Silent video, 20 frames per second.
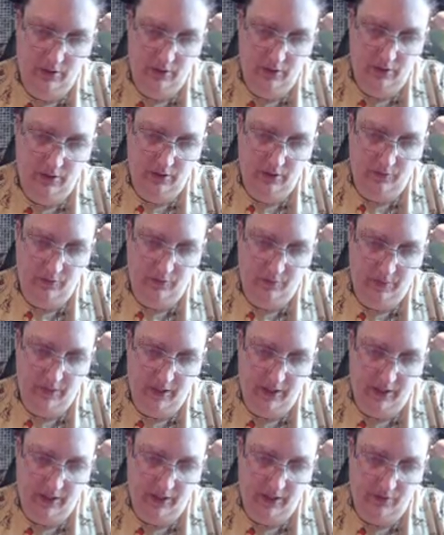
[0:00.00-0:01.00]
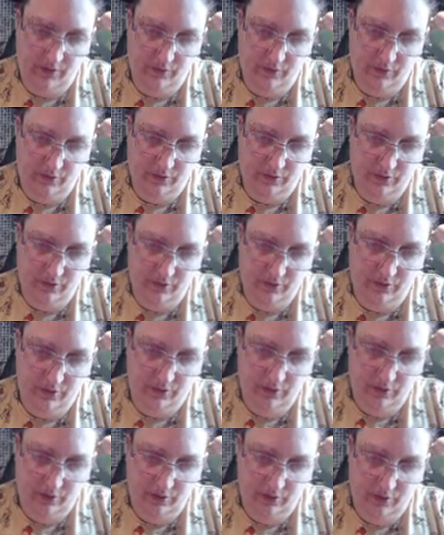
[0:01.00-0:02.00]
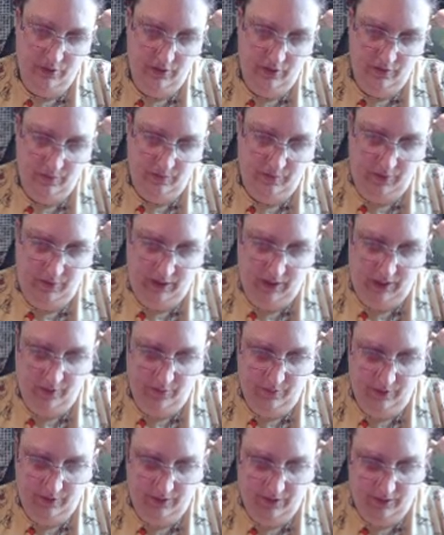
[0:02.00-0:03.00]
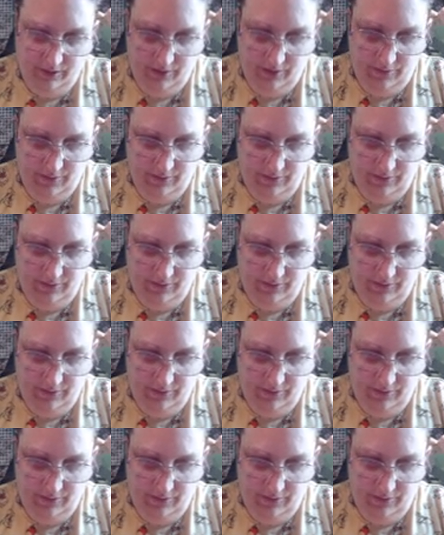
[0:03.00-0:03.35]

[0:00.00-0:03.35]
over my years of playing with stuff.